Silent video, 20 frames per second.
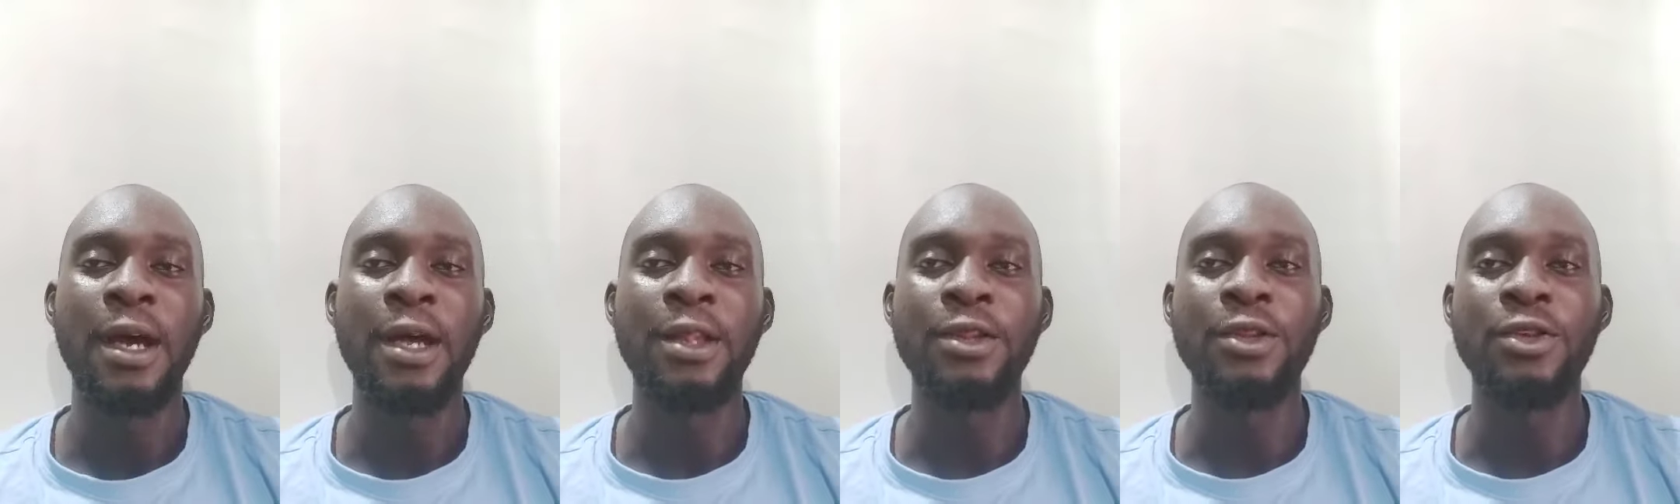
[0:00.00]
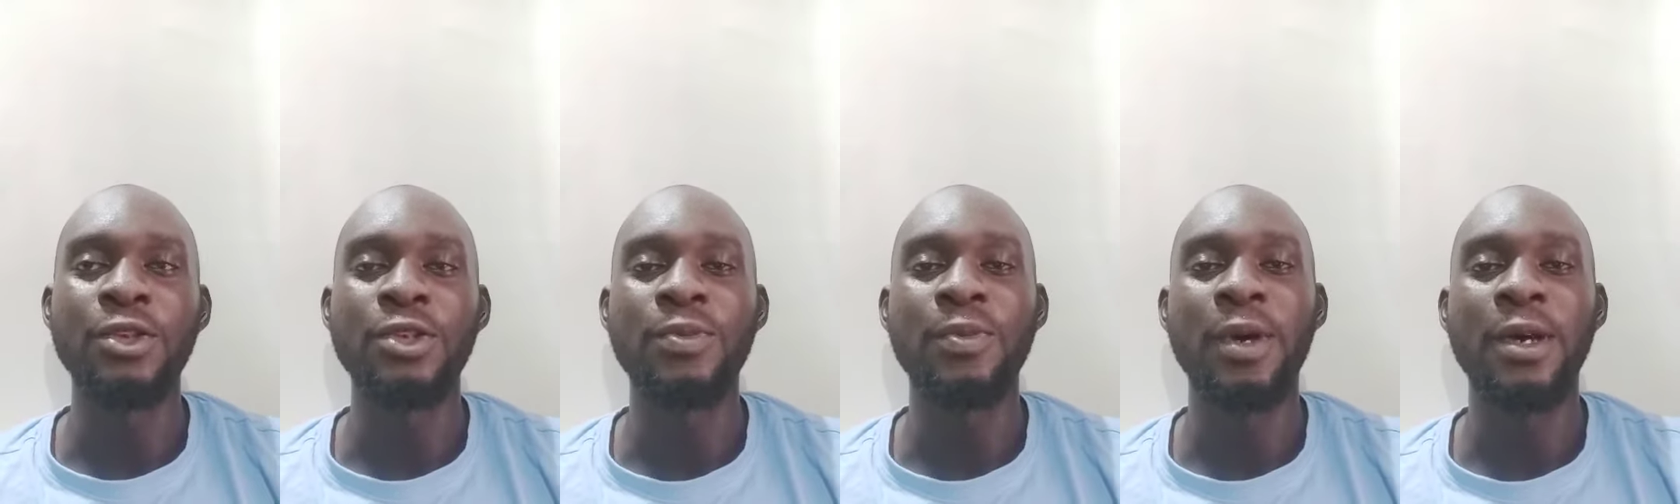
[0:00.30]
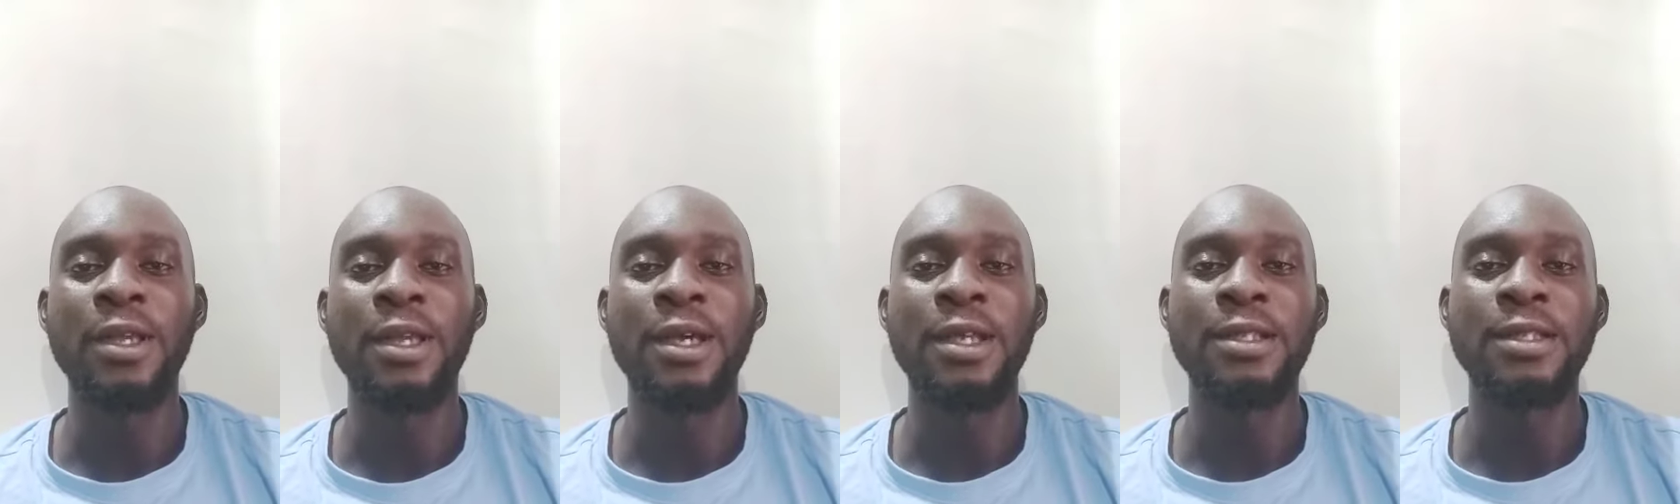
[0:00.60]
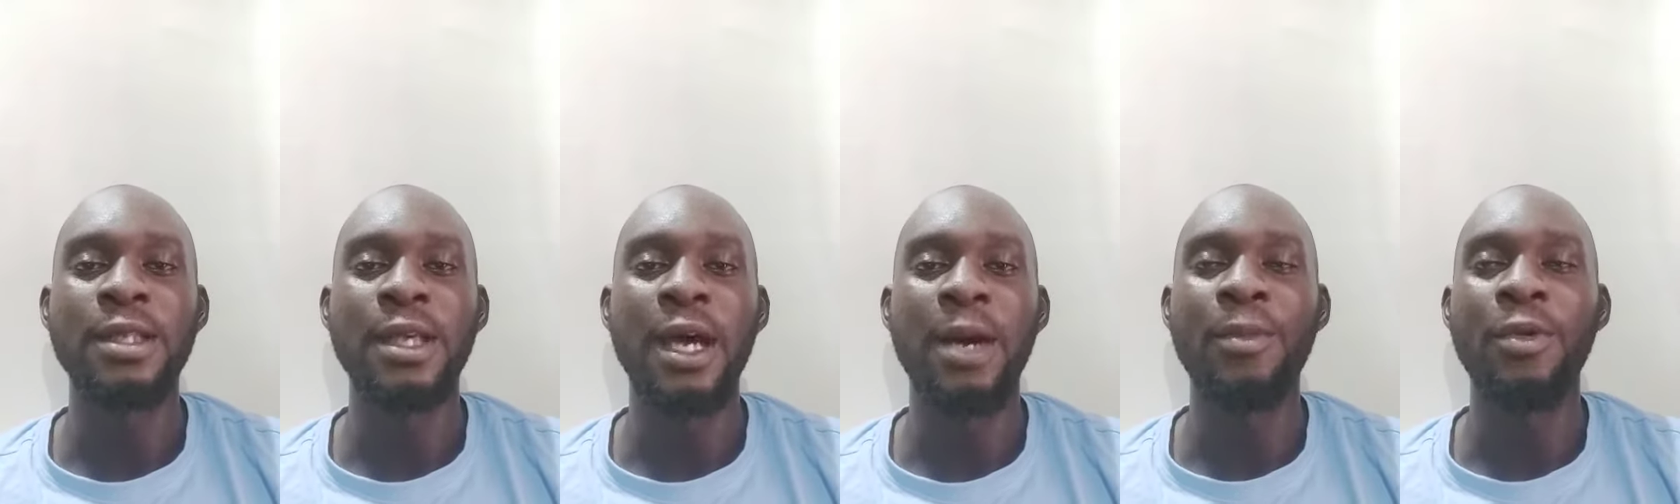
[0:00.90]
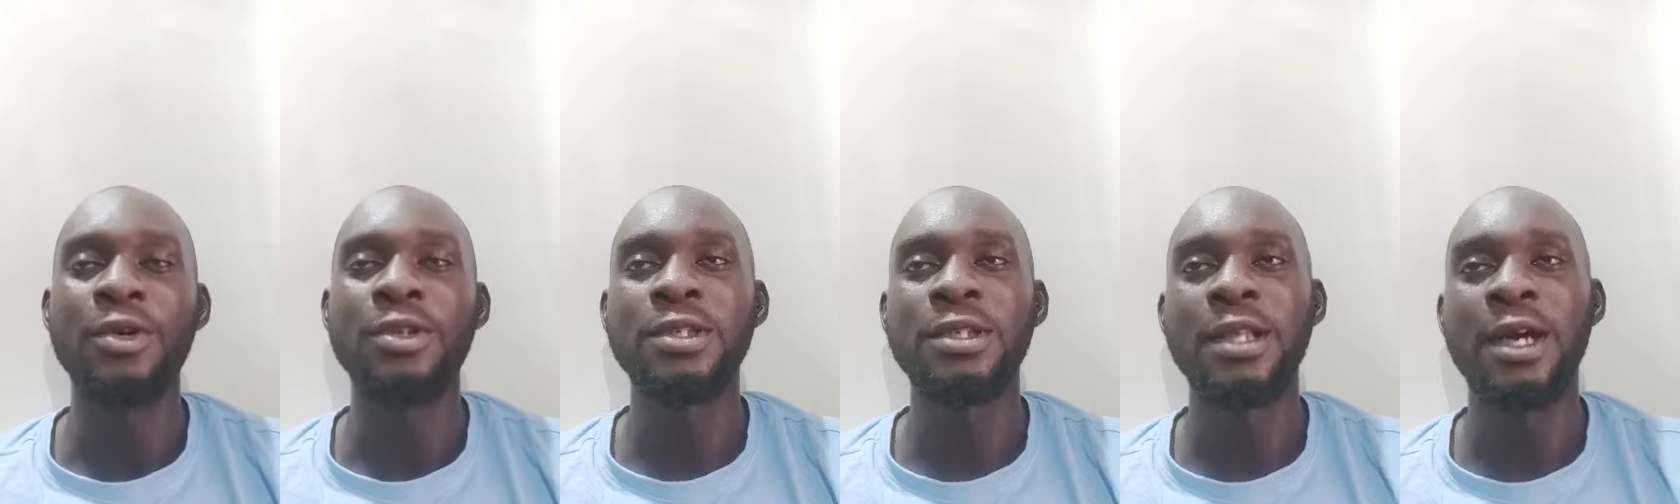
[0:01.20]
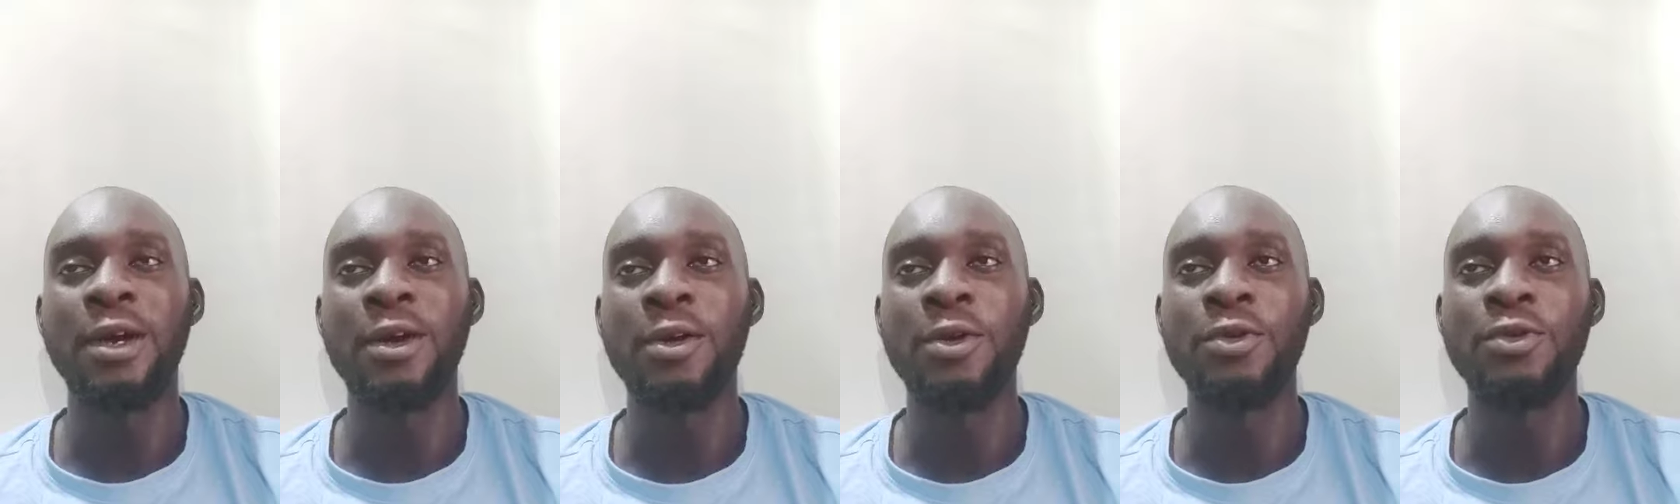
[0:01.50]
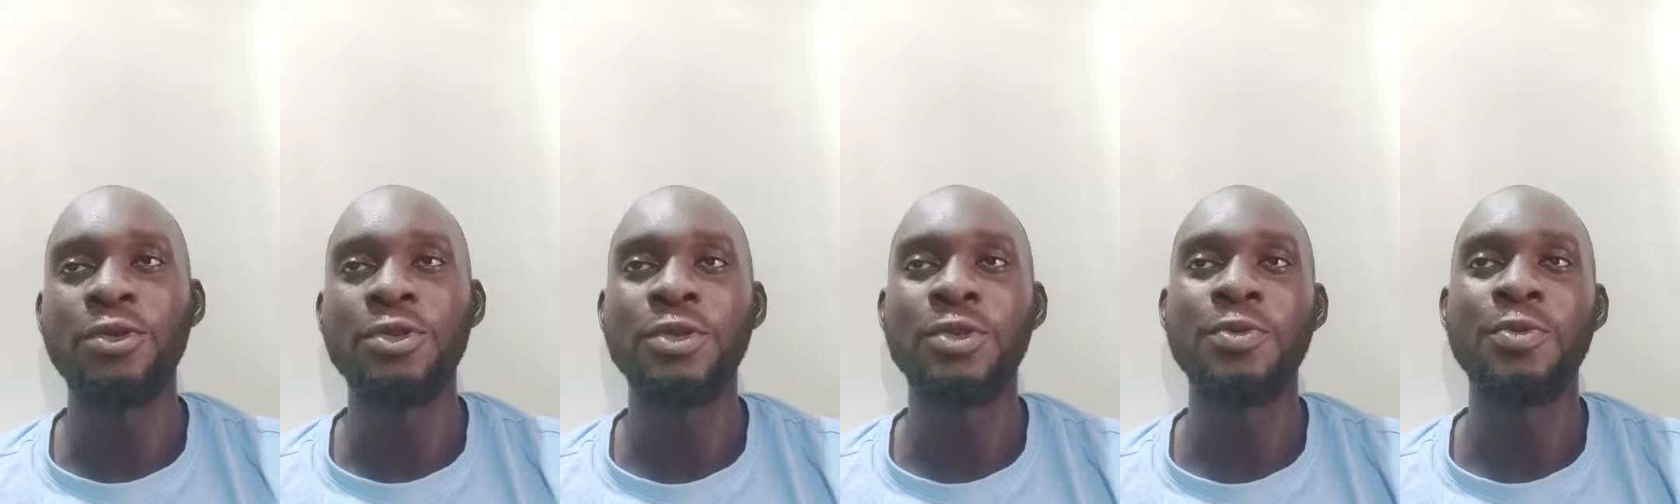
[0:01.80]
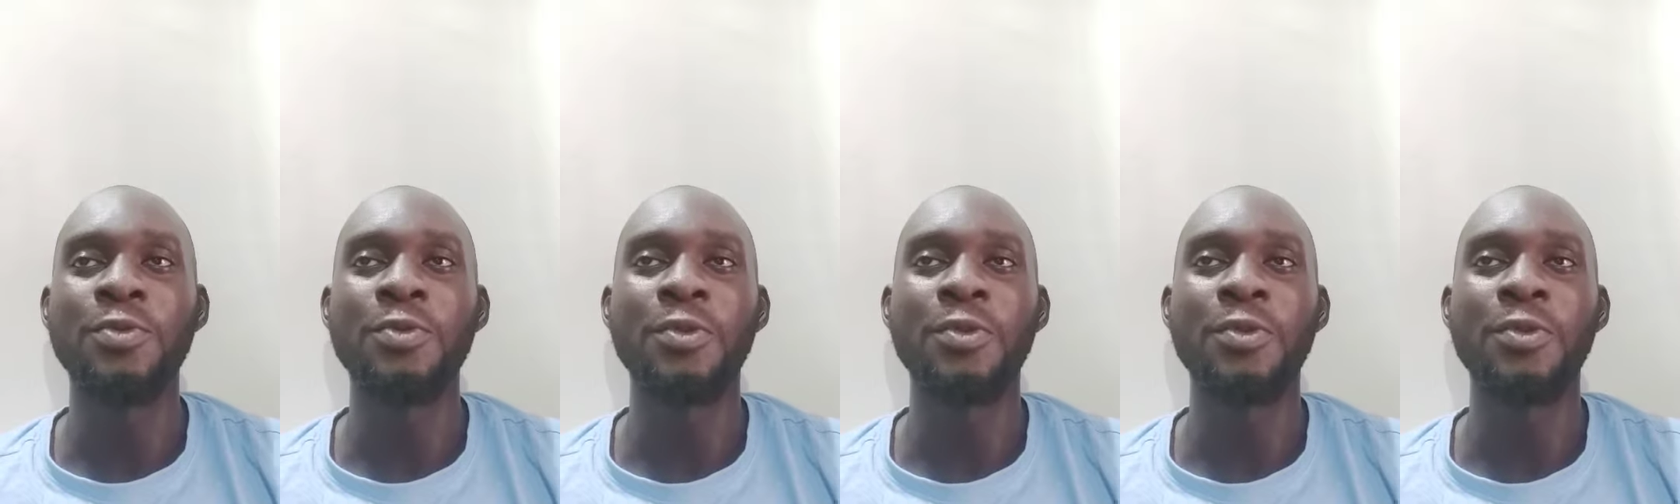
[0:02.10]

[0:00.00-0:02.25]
And those markets, I must say, they're closed,